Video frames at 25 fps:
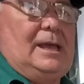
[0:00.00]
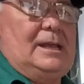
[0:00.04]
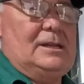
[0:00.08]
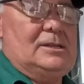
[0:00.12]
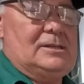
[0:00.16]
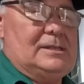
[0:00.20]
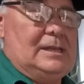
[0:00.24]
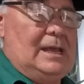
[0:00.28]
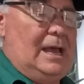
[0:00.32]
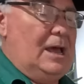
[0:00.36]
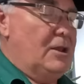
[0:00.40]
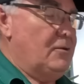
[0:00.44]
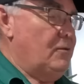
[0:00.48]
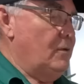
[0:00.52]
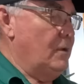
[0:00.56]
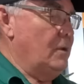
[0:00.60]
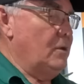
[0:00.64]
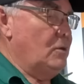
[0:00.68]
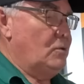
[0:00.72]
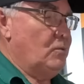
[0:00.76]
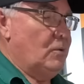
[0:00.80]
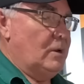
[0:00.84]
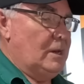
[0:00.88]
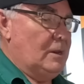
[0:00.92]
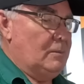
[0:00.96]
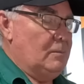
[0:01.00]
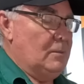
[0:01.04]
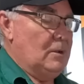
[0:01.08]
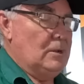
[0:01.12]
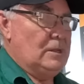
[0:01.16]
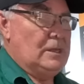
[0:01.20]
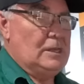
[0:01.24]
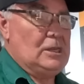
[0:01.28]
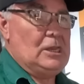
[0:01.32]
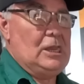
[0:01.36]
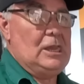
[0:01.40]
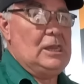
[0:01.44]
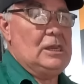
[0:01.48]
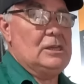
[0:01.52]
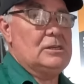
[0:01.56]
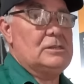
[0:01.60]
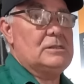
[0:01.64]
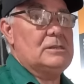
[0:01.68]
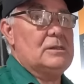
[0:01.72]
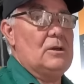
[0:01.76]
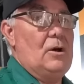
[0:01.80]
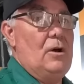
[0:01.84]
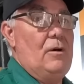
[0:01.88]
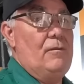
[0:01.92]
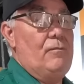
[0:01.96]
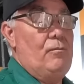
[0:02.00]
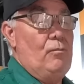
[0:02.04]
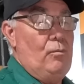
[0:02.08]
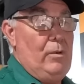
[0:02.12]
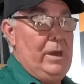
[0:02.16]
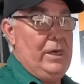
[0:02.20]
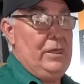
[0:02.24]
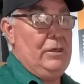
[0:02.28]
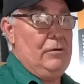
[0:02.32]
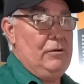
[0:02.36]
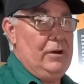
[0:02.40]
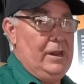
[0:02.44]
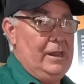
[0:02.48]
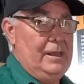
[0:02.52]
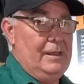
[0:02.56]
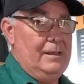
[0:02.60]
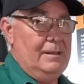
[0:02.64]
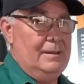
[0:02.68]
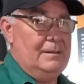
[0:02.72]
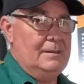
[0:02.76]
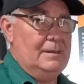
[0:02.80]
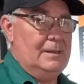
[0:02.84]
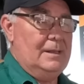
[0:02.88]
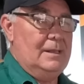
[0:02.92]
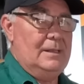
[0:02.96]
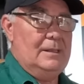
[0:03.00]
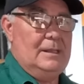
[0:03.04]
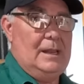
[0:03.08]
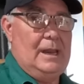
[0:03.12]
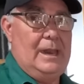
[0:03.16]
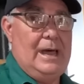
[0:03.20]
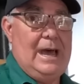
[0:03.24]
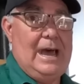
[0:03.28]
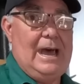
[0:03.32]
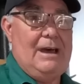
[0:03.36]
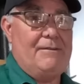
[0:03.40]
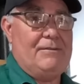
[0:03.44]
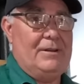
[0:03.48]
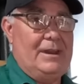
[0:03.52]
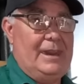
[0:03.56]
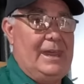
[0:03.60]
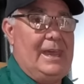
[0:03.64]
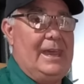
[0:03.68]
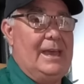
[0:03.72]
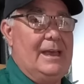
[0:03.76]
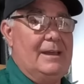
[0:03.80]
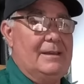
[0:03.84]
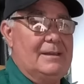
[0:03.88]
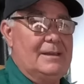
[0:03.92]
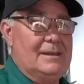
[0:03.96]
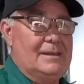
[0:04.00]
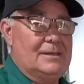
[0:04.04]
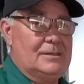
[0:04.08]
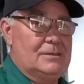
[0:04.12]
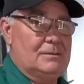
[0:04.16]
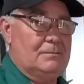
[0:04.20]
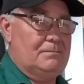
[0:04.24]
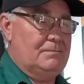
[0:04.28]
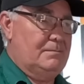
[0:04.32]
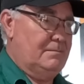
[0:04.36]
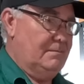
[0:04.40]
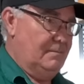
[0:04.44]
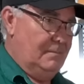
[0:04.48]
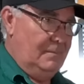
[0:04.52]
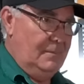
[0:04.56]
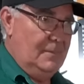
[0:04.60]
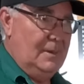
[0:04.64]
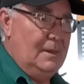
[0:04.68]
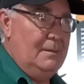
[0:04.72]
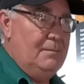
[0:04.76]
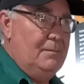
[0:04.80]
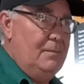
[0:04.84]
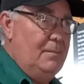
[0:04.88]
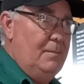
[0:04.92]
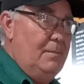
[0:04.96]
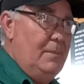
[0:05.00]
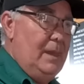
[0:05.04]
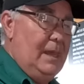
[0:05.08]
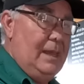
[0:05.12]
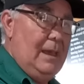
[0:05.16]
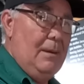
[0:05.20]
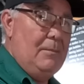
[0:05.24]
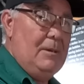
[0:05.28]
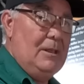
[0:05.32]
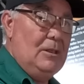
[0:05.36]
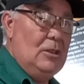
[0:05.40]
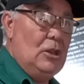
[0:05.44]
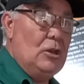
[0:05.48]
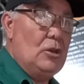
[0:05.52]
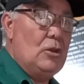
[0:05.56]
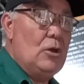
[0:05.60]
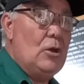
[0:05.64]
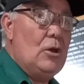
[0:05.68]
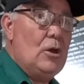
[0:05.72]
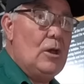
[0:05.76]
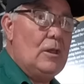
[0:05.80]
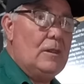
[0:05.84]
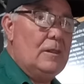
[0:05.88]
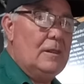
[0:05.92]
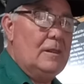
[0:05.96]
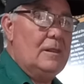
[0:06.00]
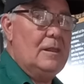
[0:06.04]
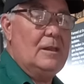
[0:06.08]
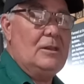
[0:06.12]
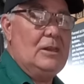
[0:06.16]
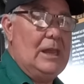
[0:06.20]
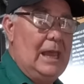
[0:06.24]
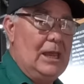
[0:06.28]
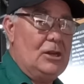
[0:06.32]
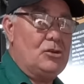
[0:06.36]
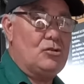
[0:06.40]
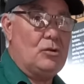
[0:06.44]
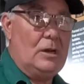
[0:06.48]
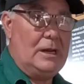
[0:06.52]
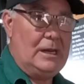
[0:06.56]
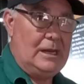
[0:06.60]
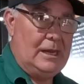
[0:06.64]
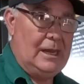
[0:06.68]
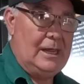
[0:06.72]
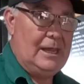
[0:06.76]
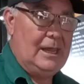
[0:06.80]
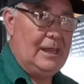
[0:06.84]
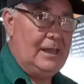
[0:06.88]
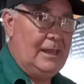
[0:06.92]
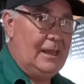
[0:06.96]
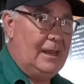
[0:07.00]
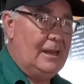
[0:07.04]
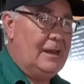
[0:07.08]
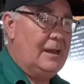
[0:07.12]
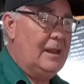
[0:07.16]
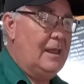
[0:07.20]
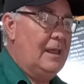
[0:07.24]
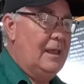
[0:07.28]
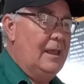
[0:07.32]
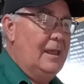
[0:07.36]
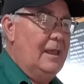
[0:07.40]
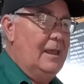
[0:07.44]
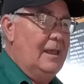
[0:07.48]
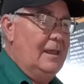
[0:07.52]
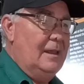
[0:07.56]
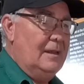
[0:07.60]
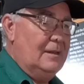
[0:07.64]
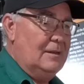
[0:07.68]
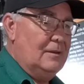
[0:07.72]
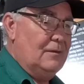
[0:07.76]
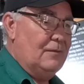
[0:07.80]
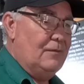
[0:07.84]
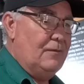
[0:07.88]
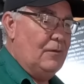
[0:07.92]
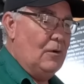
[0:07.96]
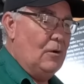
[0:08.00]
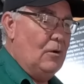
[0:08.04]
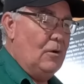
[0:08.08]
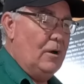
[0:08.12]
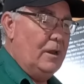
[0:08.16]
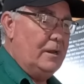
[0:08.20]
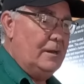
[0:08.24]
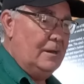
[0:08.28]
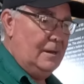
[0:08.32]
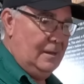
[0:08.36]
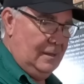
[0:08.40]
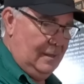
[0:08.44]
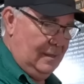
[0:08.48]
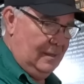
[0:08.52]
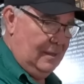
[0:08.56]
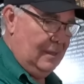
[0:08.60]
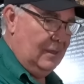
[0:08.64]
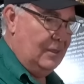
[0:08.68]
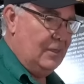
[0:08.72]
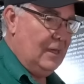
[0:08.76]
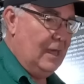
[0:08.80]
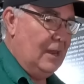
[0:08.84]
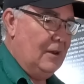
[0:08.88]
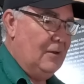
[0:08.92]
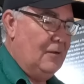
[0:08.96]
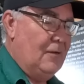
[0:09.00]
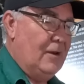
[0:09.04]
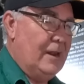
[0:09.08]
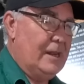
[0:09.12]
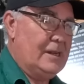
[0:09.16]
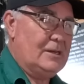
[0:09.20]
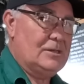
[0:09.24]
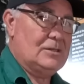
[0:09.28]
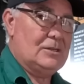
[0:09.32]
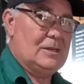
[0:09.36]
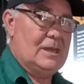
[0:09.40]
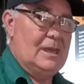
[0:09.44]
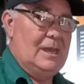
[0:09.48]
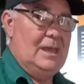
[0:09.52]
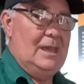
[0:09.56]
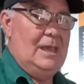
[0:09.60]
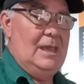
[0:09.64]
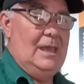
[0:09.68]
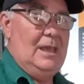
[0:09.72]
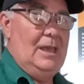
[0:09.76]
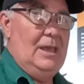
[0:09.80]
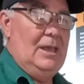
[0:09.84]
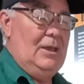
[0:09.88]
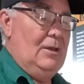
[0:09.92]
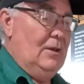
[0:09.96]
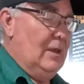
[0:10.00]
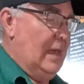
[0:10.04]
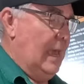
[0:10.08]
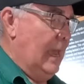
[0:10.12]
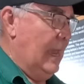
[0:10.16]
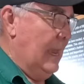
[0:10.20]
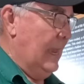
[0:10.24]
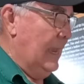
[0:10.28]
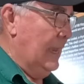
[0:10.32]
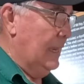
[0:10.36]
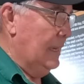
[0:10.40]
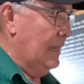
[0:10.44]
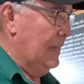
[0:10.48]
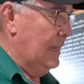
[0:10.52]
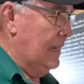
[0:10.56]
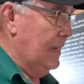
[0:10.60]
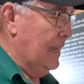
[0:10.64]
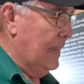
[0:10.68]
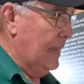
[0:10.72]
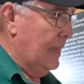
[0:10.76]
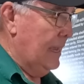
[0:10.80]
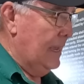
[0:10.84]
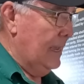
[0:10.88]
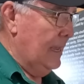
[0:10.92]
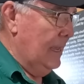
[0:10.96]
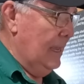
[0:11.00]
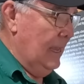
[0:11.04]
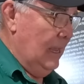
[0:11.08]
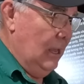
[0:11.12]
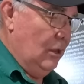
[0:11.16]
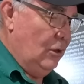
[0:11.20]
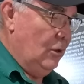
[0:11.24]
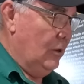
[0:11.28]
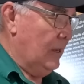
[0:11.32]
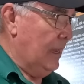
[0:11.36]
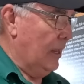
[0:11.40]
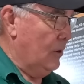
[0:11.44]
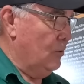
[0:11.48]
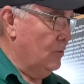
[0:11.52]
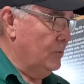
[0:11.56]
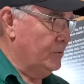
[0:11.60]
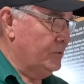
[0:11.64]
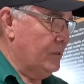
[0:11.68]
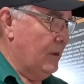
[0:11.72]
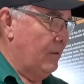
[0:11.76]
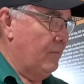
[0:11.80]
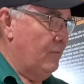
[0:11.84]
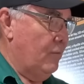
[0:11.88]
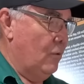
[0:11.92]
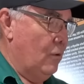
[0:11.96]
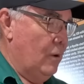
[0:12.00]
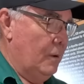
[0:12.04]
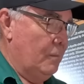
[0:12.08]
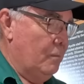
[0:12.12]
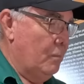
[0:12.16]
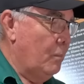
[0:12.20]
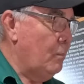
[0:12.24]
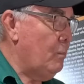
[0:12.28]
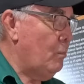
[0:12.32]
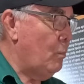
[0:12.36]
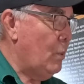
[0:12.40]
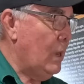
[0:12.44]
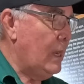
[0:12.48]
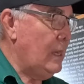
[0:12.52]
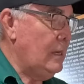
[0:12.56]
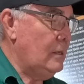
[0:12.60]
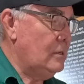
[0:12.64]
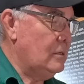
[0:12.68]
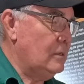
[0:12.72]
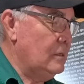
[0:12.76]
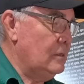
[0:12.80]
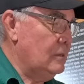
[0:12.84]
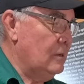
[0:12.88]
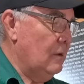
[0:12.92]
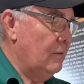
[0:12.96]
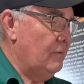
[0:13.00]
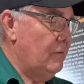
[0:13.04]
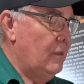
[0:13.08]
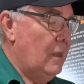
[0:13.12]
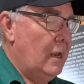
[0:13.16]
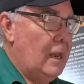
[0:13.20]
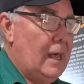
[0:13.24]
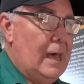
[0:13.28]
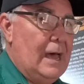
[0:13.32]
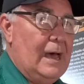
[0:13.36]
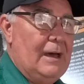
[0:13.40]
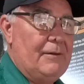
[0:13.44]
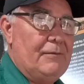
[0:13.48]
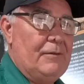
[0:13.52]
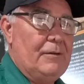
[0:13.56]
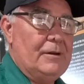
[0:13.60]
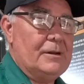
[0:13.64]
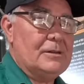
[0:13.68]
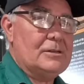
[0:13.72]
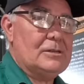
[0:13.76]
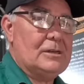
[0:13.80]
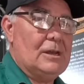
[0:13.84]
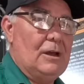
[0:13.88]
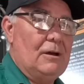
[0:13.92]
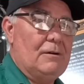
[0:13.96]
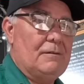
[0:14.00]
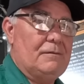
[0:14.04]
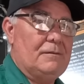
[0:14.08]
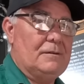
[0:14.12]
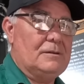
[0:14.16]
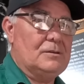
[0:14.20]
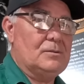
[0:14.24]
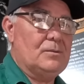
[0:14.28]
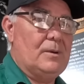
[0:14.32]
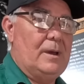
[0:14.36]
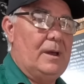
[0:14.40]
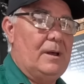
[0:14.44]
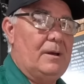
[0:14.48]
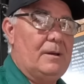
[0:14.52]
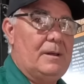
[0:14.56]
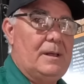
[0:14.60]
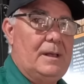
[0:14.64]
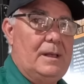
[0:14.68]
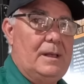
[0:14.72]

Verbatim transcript: It's the 120 million years of weathering. The lava now is becoming the dirt that you're actually digging in to find the thunder eggs, and you can also find pieces of the lava itself as well.